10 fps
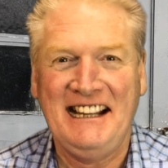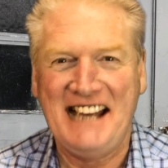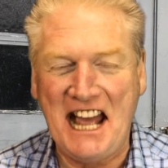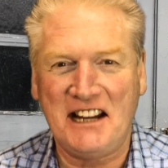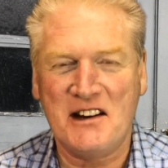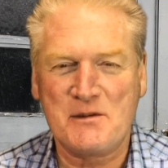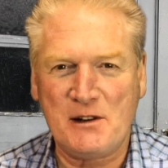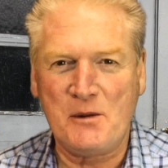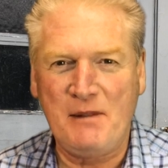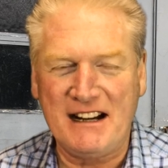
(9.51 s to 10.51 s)
Hey guys,
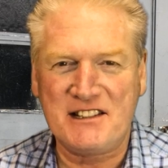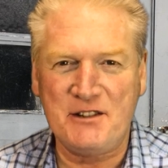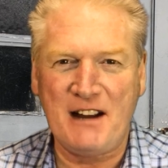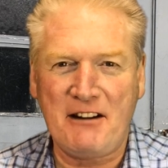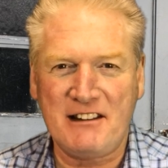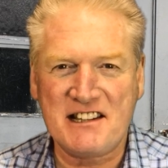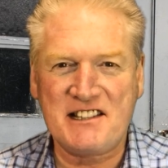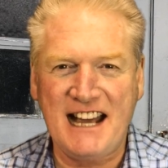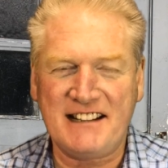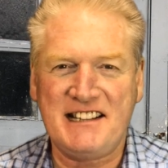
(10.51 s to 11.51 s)
welcome back to Arry the
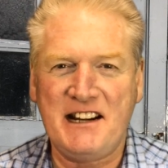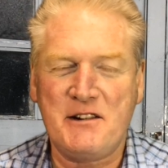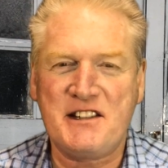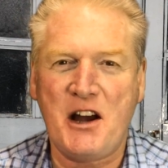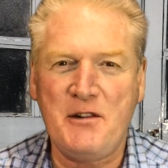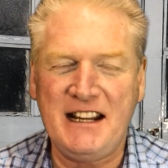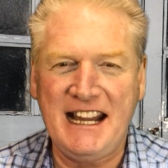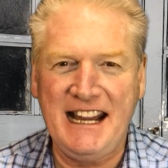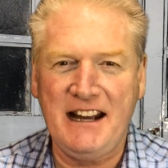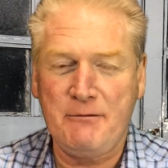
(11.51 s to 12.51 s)
Stag. TR Tony
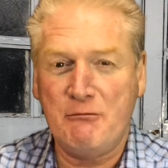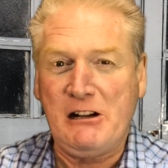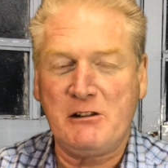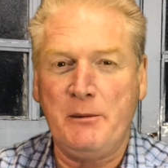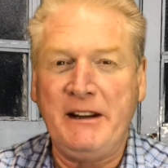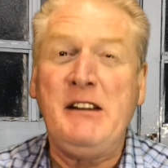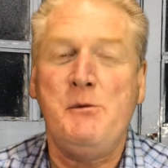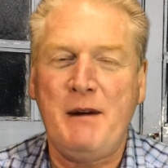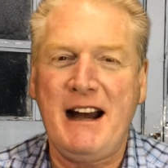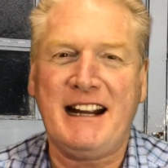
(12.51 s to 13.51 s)
here, welcoming you
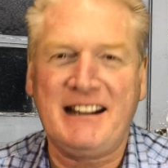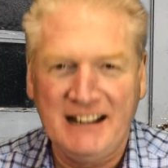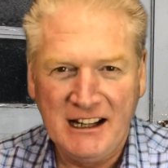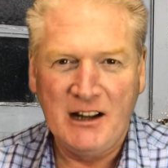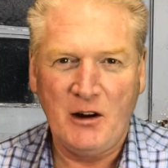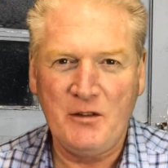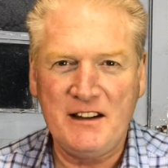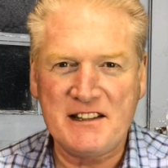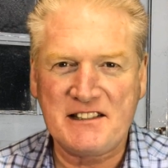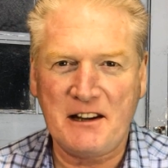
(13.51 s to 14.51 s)
back on
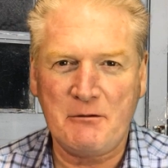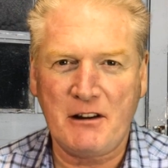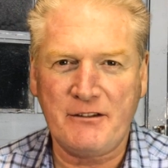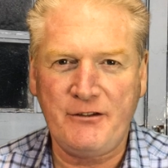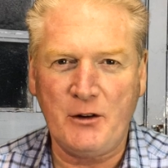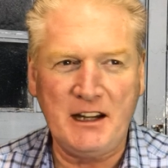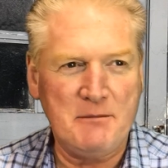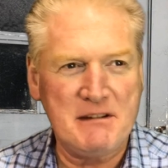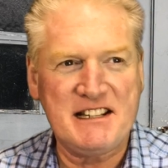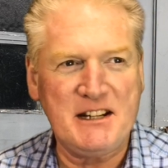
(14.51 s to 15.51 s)
this rather foggy and
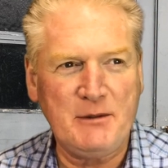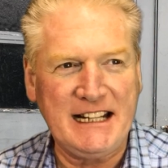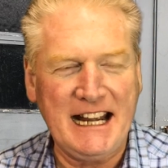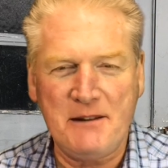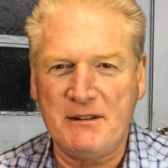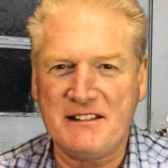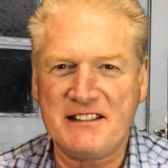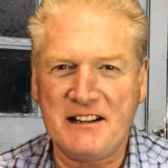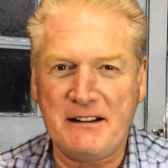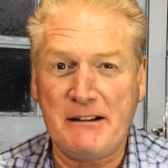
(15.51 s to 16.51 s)
misty weekend, but
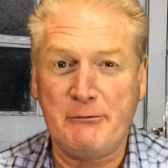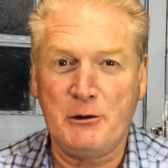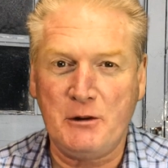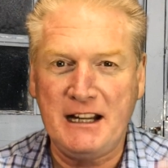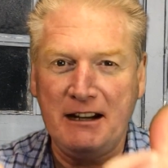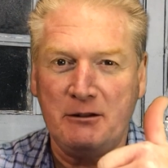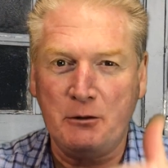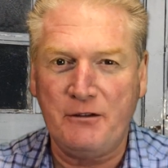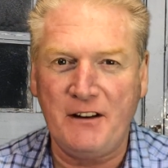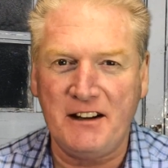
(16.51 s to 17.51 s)
we're all here, all
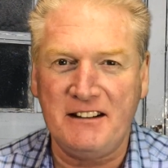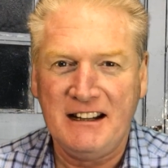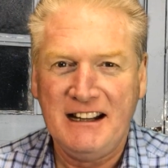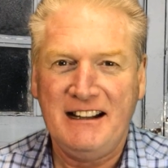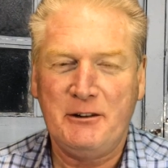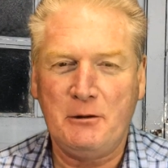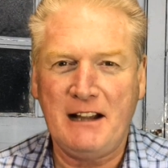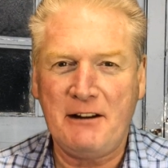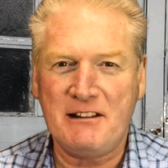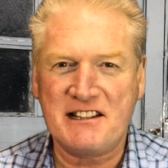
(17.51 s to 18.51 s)
fun, all
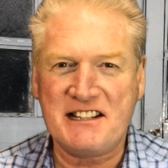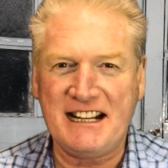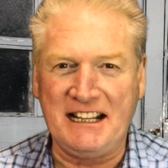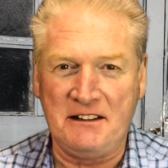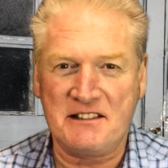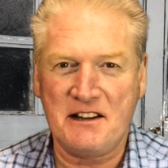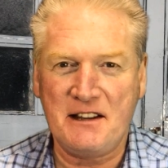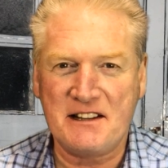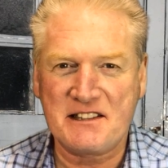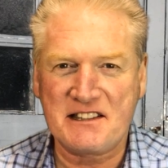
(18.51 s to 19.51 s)
Arry the Stagging, so
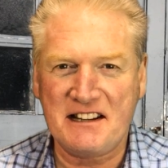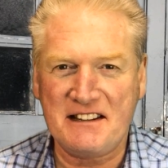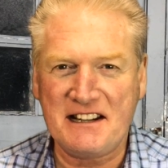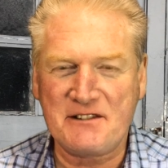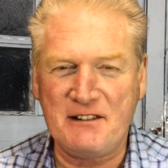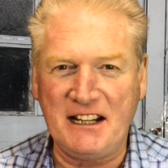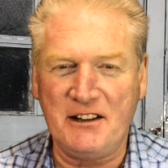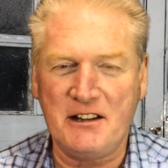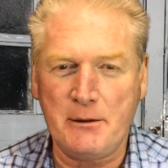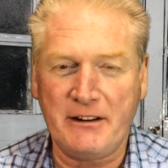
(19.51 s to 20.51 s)
that's really
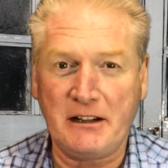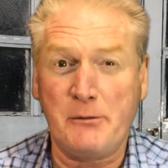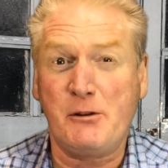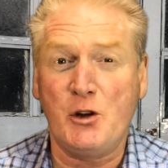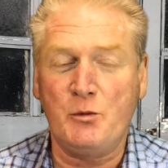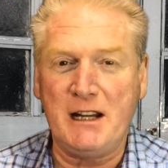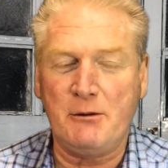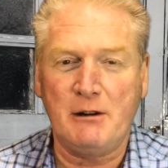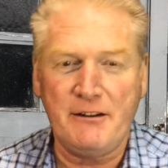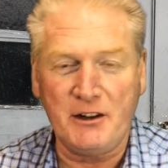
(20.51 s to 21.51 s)
good. Hope you're having a good week
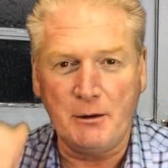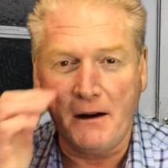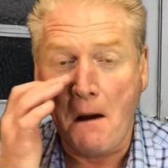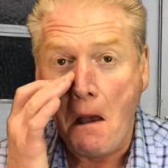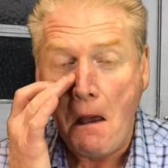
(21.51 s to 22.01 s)
wherever you are.